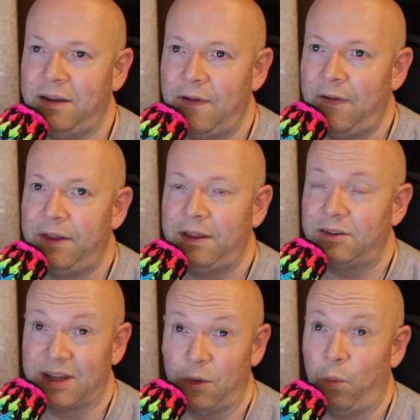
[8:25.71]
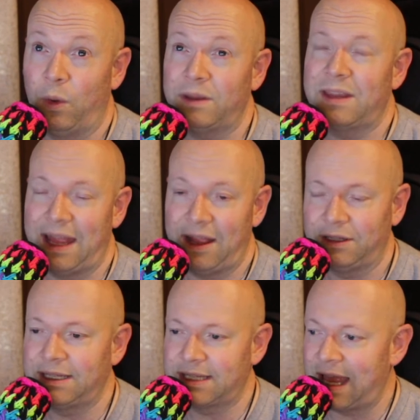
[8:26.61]
It was like, what the hell
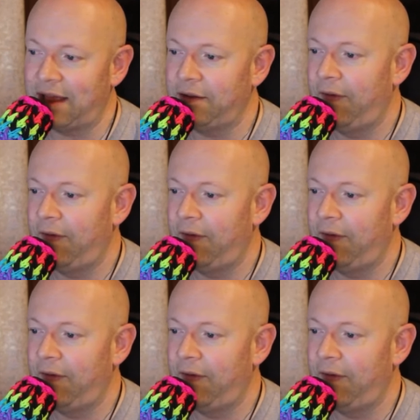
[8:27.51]
is that?